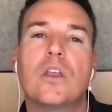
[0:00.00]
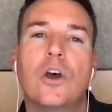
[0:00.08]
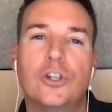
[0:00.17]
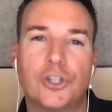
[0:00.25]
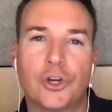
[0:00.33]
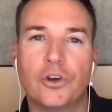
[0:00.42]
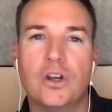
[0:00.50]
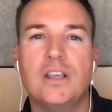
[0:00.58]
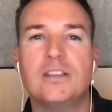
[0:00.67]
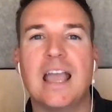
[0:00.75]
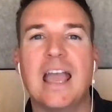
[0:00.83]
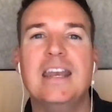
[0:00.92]

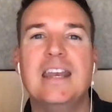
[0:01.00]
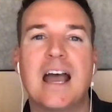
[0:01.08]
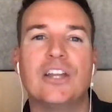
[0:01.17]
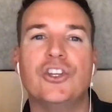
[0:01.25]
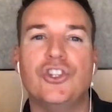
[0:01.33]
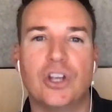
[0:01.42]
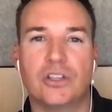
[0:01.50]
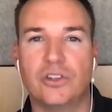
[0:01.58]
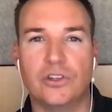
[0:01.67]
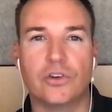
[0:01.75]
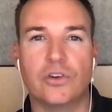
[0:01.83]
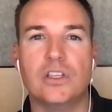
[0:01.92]
Attorneys, and not just
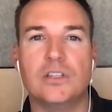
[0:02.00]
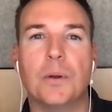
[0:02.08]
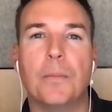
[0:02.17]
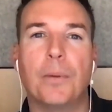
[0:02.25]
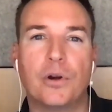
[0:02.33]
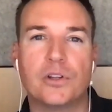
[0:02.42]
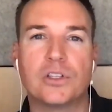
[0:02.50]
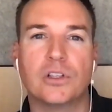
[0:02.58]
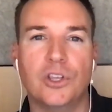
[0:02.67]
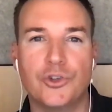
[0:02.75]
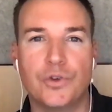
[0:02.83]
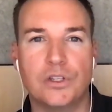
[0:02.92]
attorneys, but personal
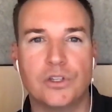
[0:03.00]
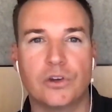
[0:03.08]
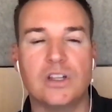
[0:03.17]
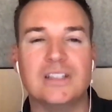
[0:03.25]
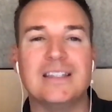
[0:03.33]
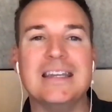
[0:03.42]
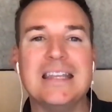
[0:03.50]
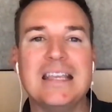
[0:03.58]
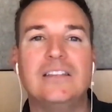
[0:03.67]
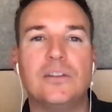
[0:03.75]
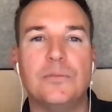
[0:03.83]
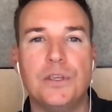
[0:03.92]
injury attorneys
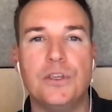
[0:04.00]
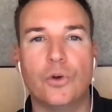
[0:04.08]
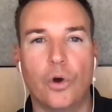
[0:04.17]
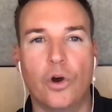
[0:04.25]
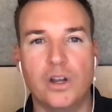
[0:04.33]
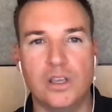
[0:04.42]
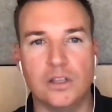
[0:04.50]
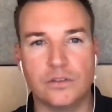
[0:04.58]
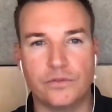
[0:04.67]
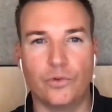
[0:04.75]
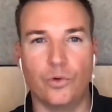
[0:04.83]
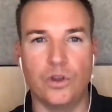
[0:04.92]
needs to be your audience
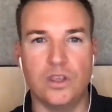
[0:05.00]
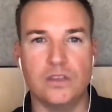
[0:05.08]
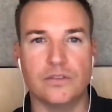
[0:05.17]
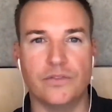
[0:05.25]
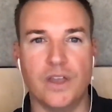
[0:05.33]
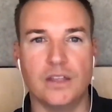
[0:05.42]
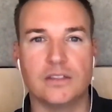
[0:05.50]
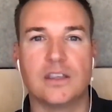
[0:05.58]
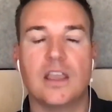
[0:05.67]
for these events.